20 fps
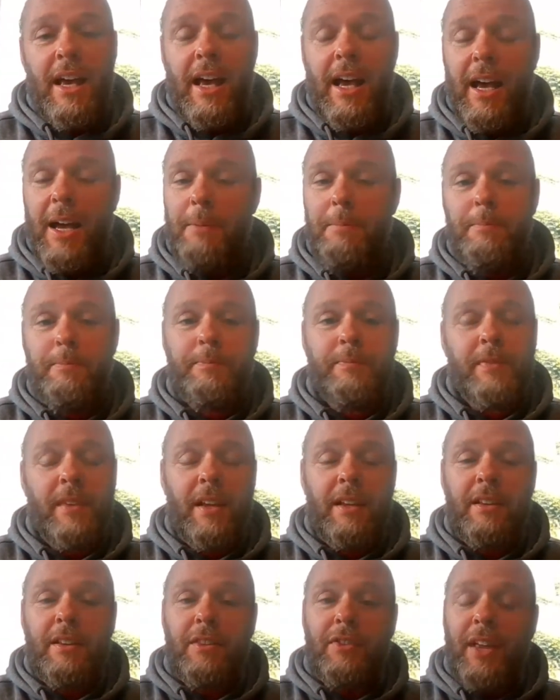
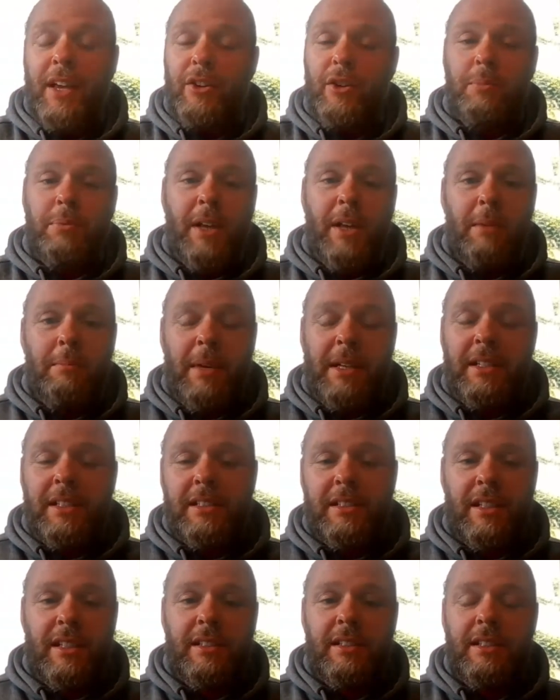Thank you, Plant
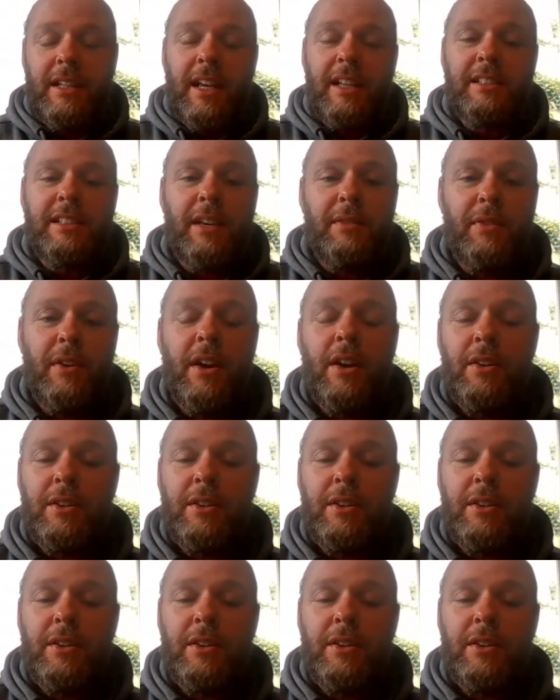Medicine, as ever.